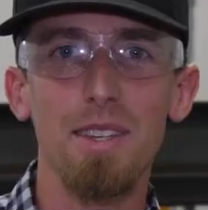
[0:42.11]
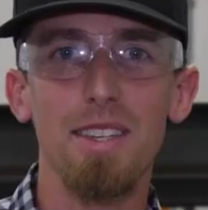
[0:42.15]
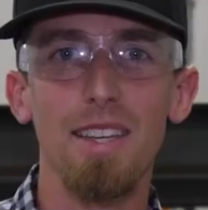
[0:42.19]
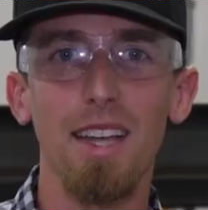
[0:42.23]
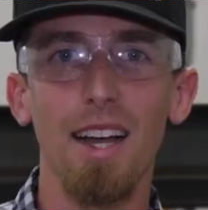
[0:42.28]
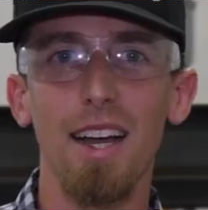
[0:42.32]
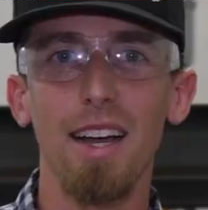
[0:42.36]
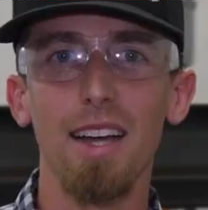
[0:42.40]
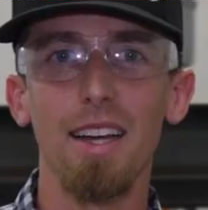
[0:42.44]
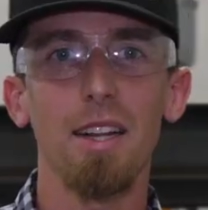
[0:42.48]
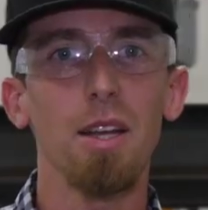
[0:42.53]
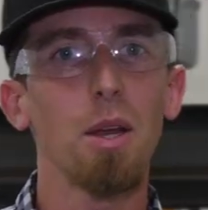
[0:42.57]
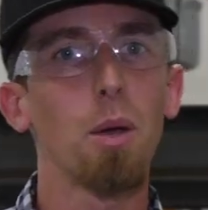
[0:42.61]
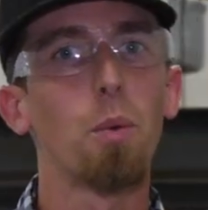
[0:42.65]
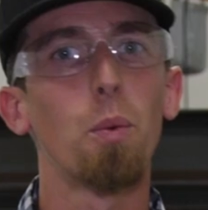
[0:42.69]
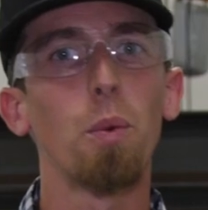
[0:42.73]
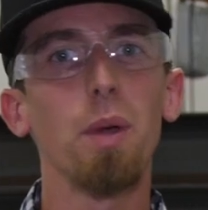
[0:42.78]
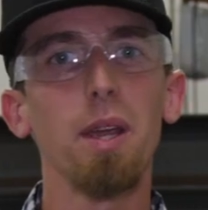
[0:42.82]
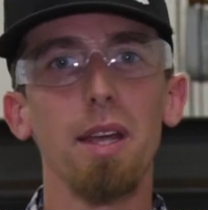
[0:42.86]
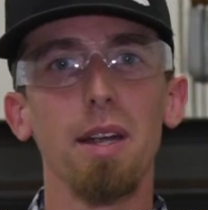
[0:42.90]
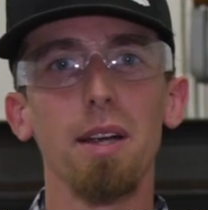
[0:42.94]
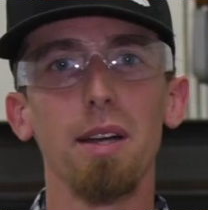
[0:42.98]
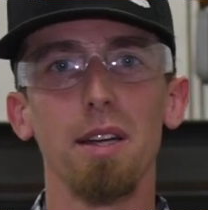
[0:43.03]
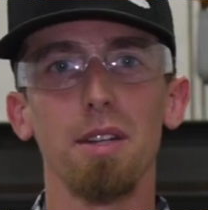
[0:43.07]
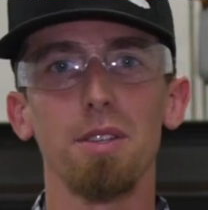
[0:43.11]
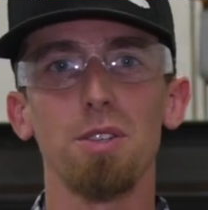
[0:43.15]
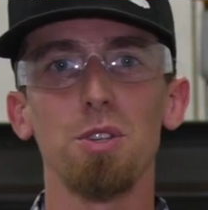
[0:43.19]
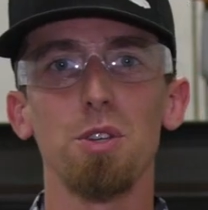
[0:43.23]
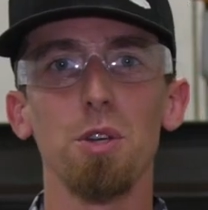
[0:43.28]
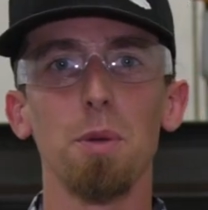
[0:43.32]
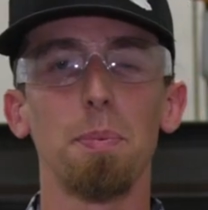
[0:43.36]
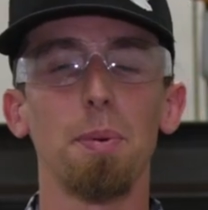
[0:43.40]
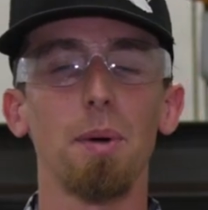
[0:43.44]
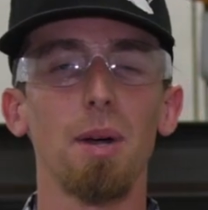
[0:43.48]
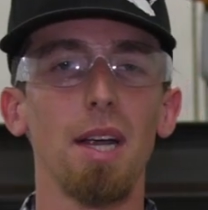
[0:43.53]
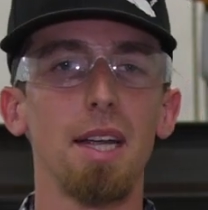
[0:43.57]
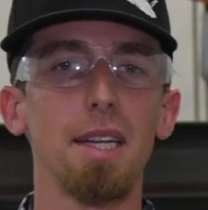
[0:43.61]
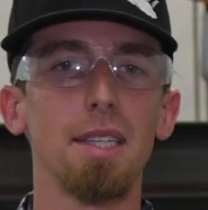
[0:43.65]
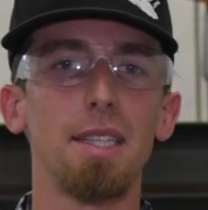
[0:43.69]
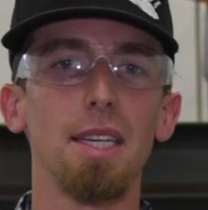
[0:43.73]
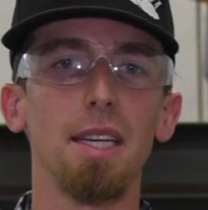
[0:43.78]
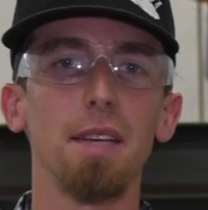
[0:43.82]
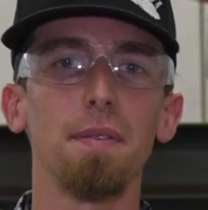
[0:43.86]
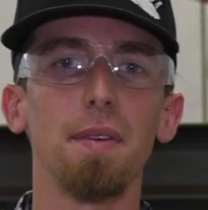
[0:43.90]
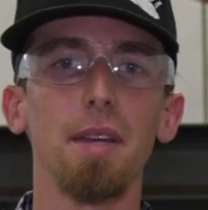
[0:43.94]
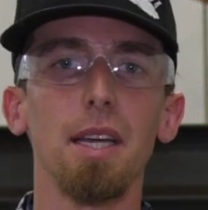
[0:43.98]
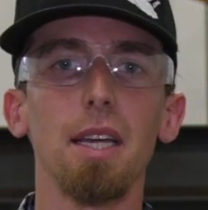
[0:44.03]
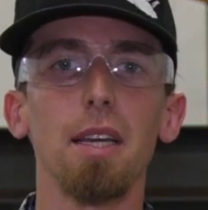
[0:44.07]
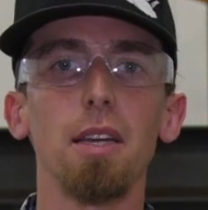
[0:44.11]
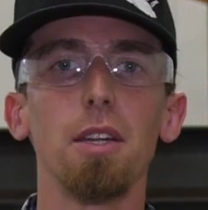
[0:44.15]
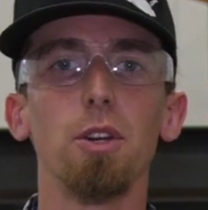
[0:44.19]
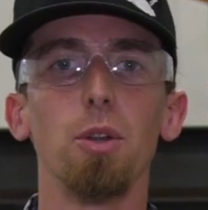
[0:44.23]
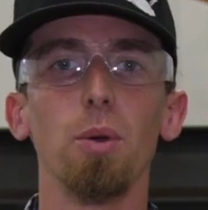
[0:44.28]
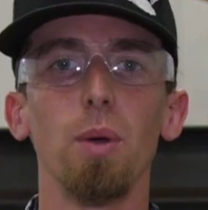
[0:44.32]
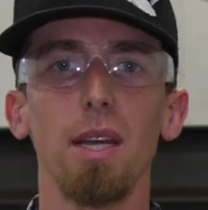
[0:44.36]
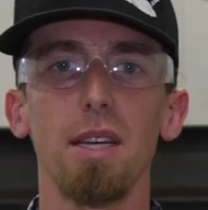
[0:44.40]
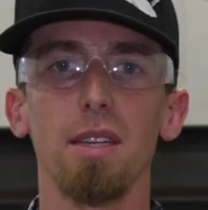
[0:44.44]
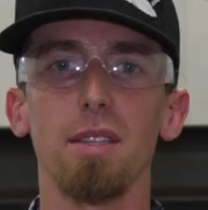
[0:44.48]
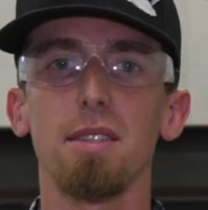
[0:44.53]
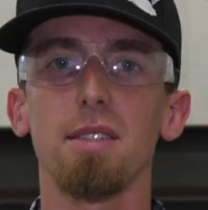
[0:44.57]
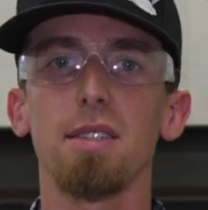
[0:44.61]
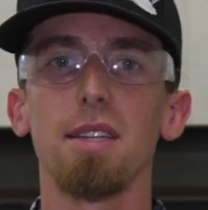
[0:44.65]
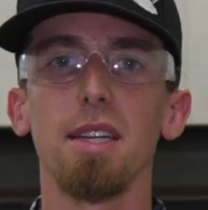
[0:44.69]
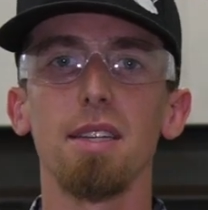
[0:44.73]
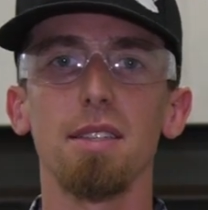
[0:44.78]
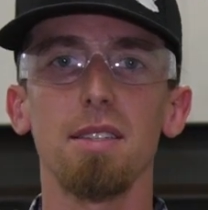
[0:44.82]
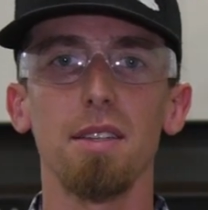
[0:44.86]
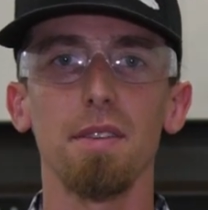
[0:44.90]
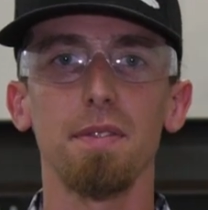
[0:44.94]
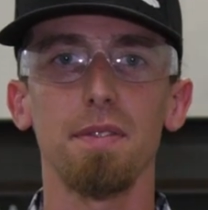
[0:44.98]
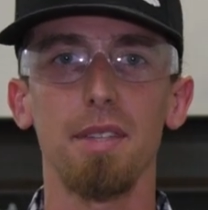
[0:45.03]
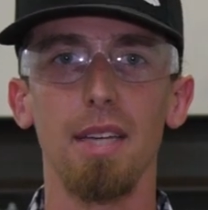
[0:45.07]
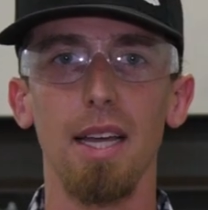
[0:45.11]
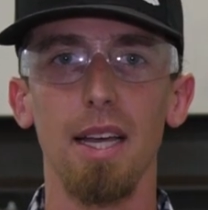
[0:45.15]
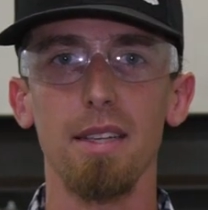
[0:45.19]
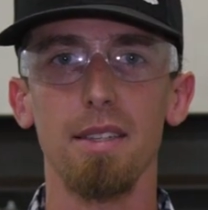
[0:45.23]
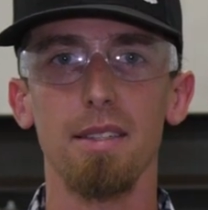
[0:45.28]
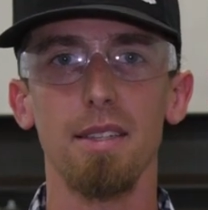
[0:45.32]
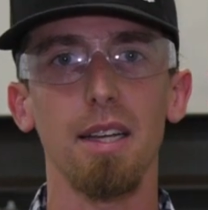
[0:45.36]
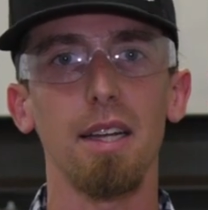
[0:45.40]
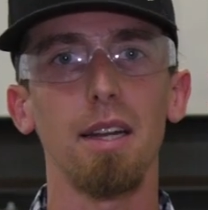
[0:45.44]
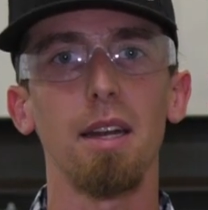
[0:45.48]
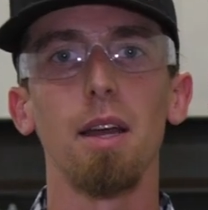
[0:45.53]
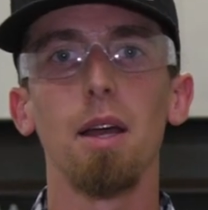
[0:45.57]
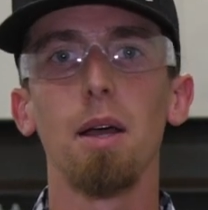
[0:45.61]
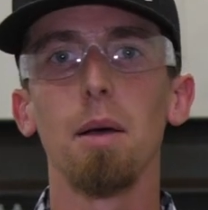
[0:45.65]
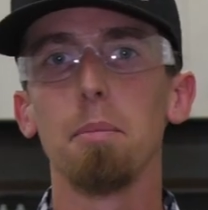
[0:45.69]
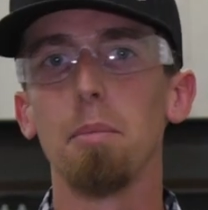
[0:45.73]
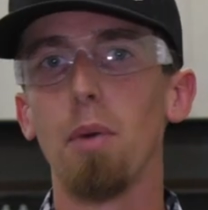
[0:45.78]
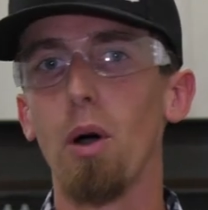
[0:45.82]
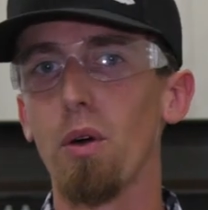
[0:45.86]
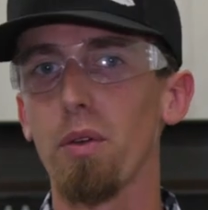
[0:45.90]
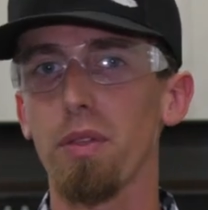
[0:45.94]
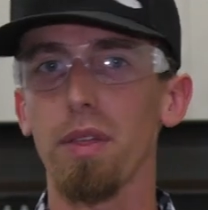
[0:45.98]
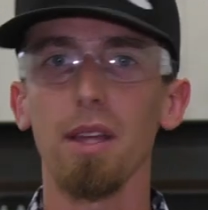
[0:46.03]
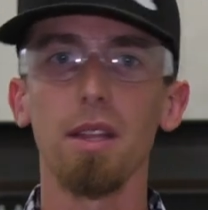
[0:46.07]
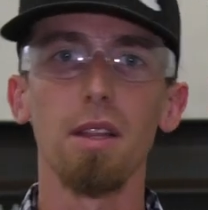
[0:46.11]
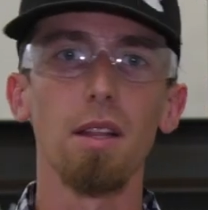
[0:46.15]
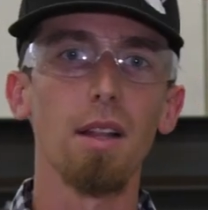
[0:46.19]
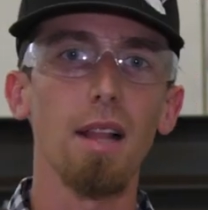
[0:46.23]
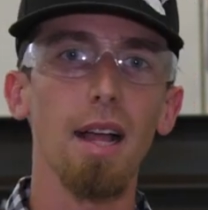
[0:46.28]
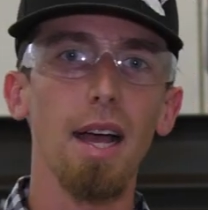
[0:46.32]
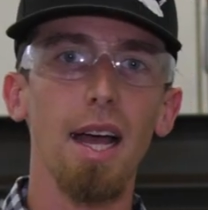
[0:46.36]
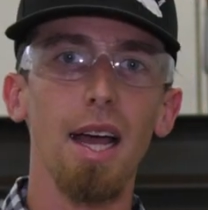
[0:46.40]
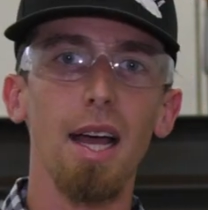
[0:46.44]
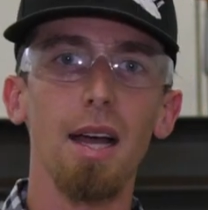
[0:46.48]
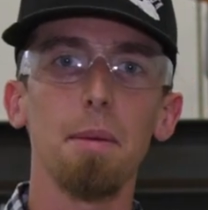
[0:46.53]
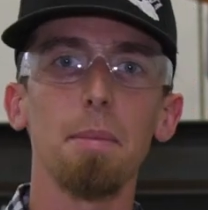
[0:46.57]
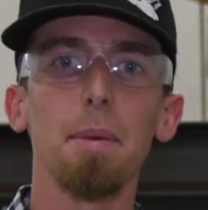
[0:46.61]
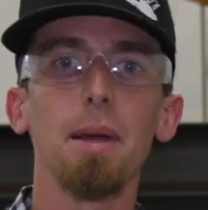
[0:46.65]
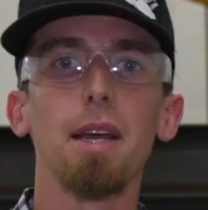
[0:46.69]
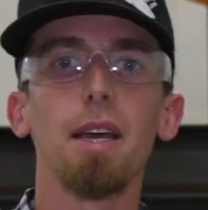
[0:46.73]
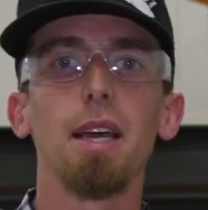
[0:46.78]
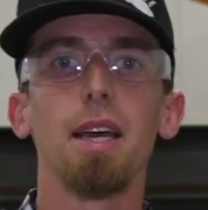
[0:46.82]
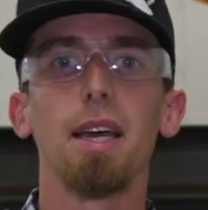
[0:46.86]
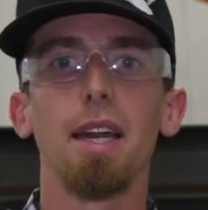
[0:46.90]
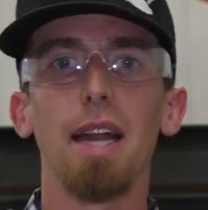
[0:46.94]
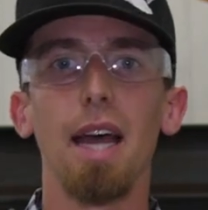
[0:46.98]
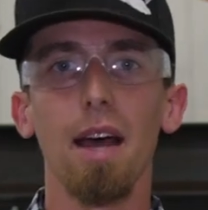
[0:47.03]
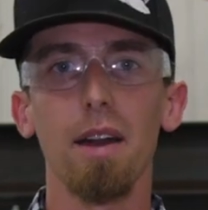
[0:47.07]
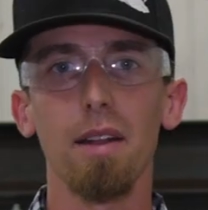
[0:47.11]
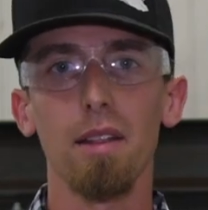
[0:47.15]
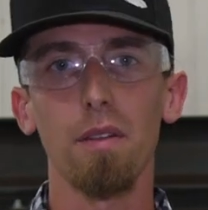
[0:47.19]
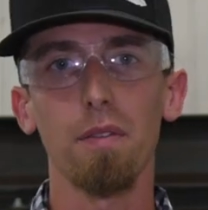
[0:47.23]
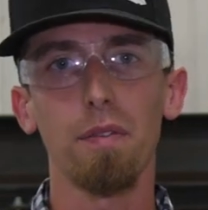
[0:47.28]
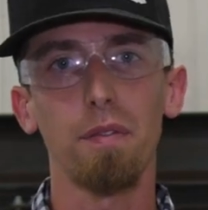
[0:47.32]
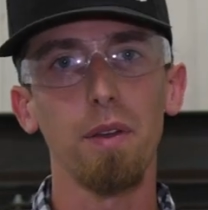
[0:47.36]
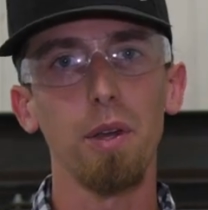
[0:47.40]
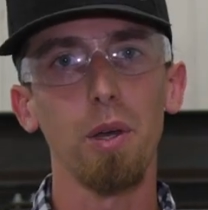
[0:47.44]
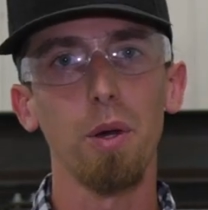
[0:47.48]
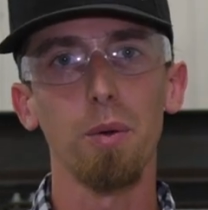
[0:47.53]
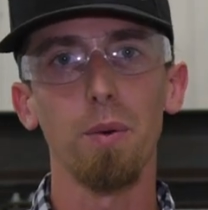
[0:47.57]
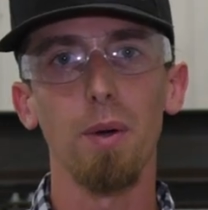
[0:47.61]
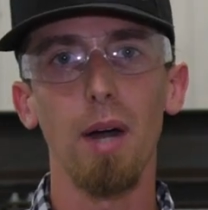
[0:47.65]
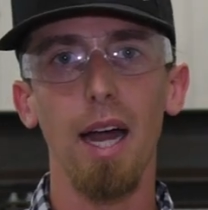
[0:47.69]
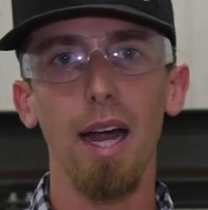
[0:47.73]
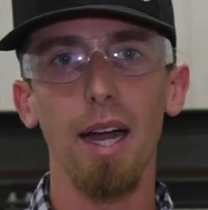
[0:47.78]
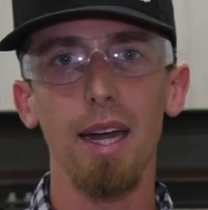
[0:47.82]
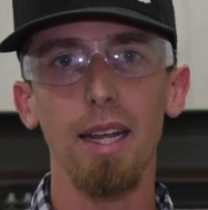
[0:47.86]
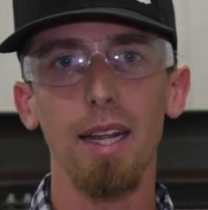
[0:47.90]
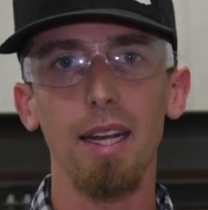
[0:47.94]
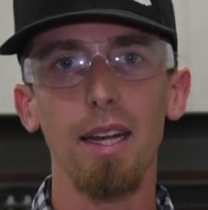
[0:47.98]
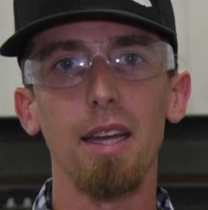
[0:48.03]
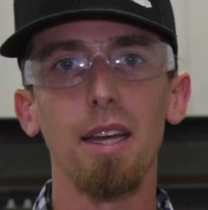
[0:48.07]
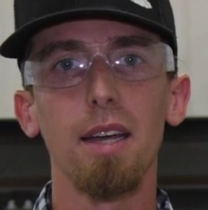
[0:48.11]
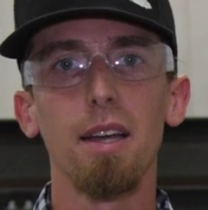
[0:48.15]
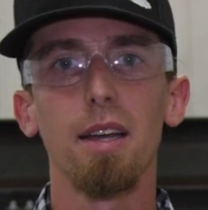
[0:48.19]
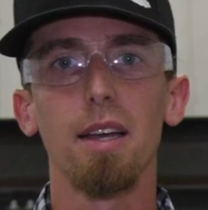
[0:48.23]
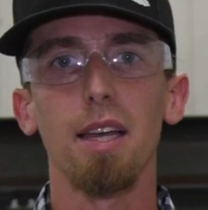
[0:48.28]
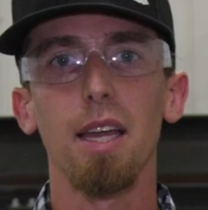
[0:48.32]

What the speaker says: aside, we here at SuperATV do extensive testing, both in the lab and out in the field riding,